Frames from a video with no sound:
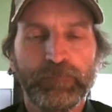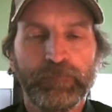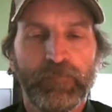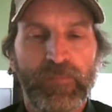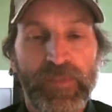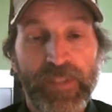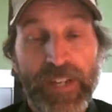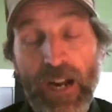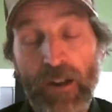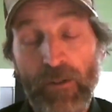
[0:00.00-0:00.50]

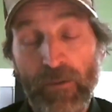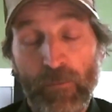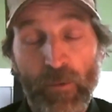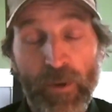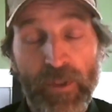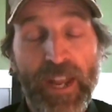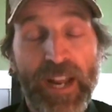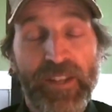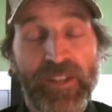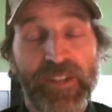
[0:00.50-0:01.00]
Now, with
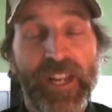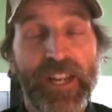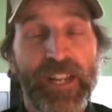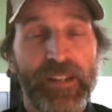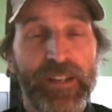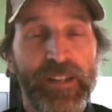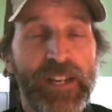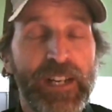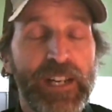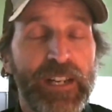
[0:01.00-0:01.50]
that said,
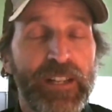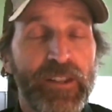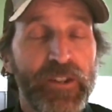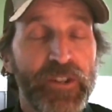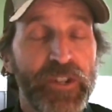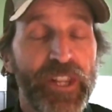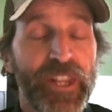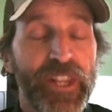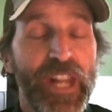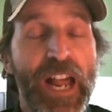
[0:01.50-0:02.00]
there's
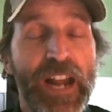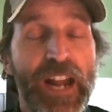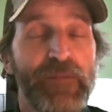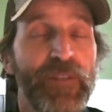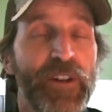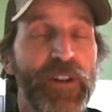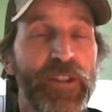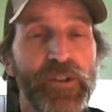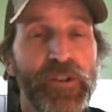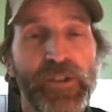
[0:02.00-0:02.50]
a lot
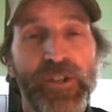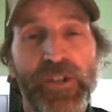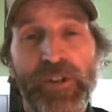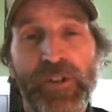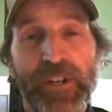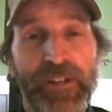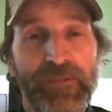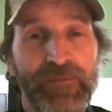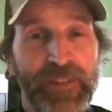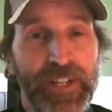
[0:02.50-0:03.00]
of other
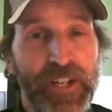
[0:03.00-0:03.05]
shooting